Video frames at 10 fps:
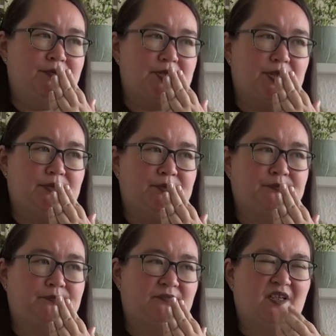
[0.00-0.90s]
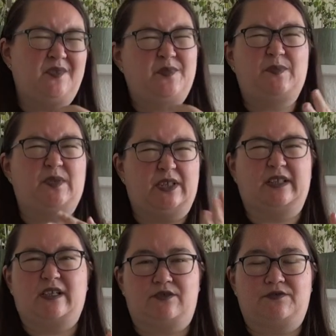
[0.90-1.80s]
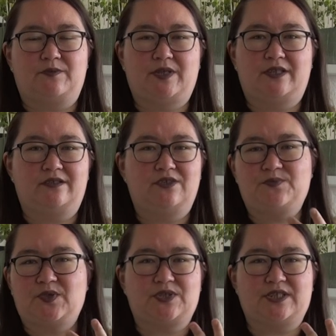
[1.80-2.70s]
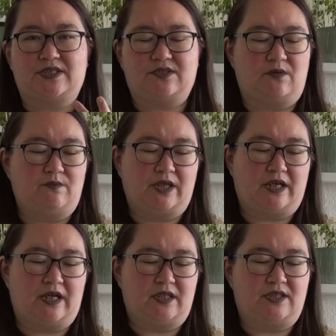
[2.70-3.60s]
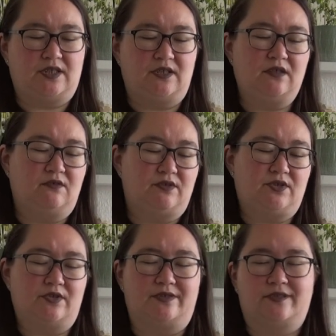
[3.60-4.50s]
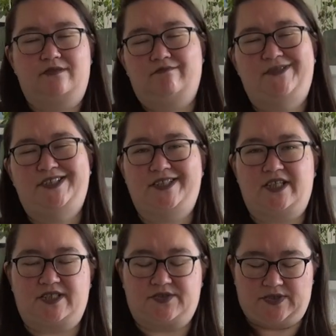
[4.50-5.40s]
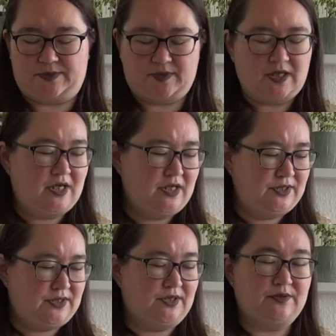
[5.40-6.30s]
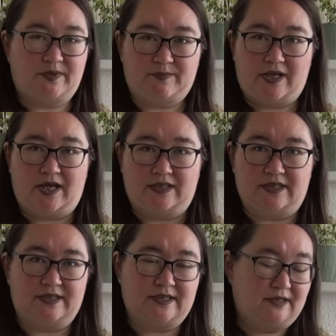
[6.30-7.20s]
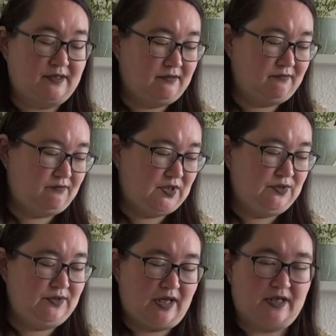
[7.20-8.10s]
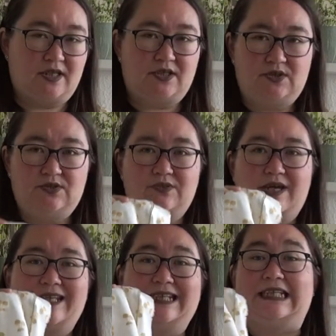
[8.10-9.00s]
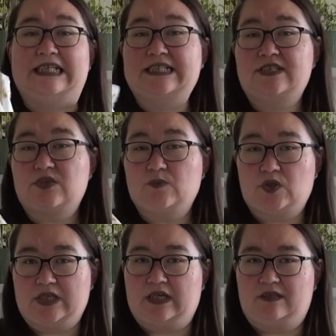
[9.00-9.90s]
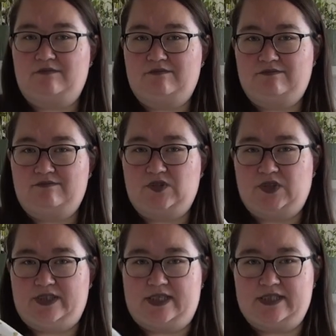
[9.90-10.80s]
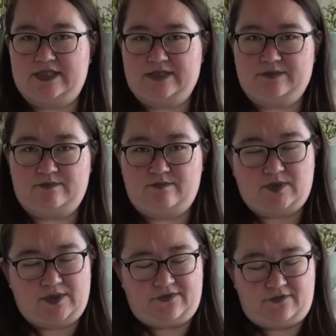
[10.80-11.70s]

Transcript: so I've been putting that off a bit, not because it's complicated to do, it's just that's the next step. So my plan is do that, do at least the smocking on this, both